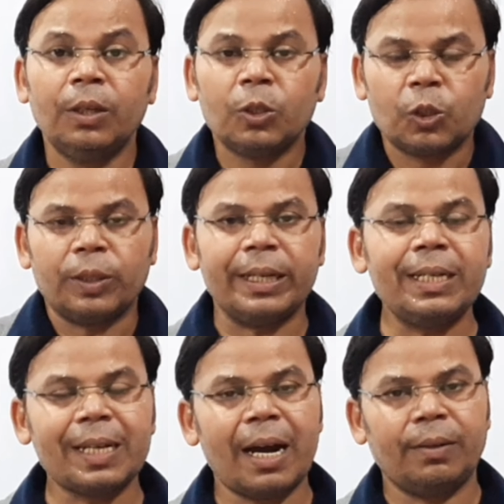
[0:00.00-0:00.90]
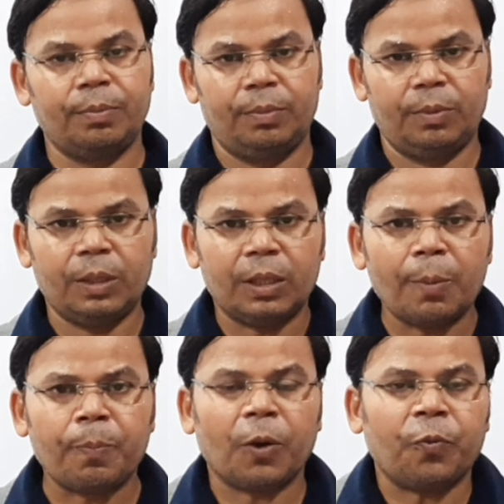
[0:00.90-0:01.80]
So these are the
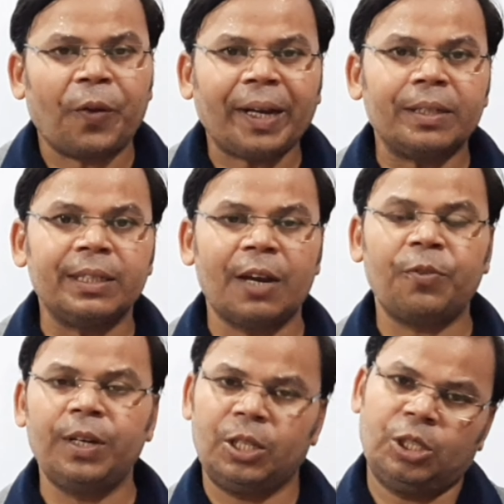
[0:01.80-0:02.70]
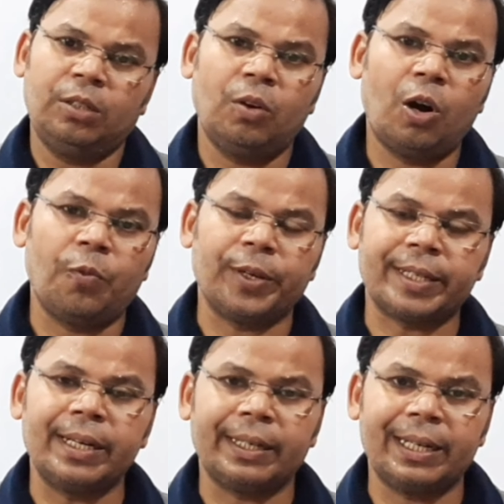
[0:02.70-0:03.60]
perfect definition of a
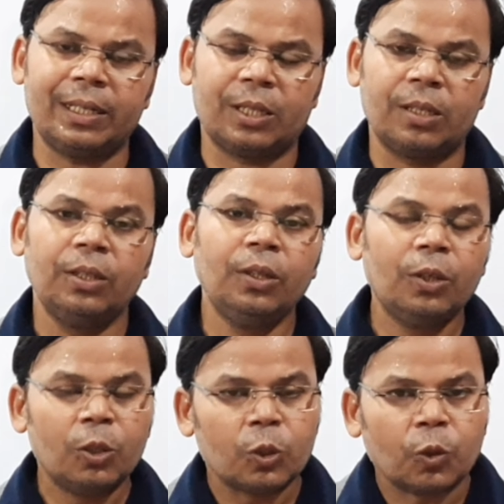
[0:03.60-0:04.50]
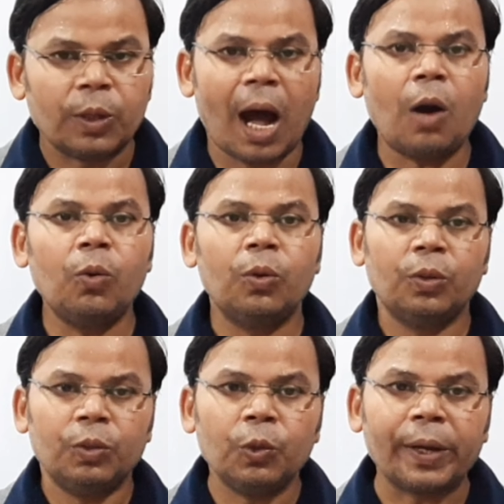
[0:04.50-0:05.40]
sentence. So now
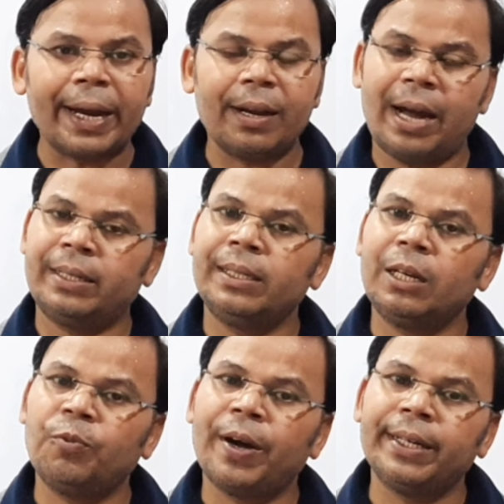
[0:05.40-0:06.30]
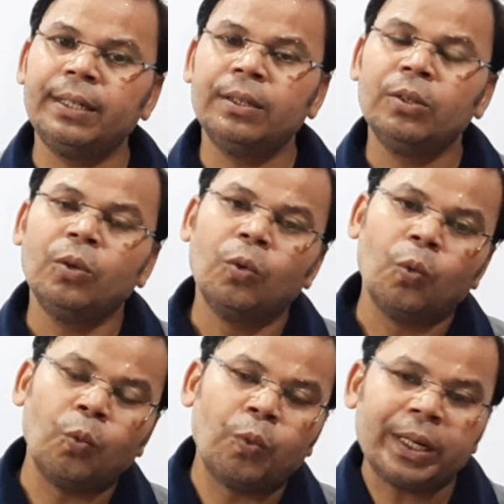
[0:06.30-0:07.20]
you can identify
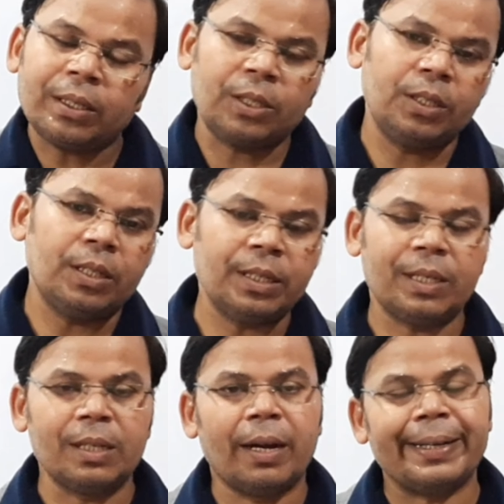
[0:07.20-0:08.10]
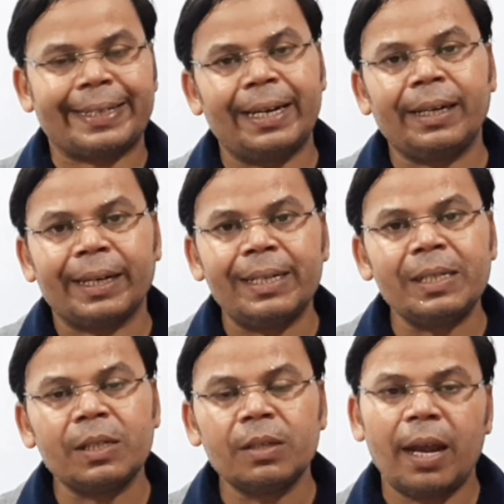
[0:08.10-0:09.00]
what is a
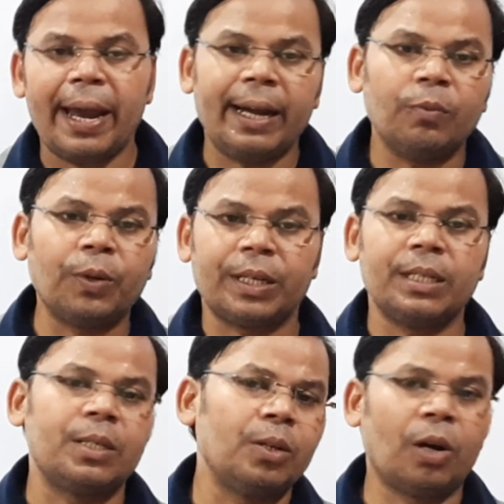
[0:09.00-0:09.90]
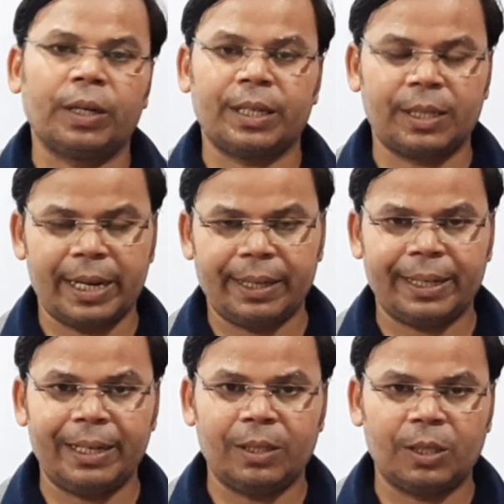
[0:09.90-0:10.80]
sentence and what is not a
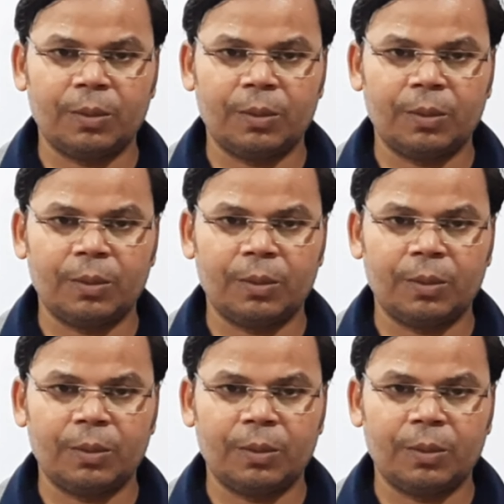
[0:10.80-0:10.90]
sentence.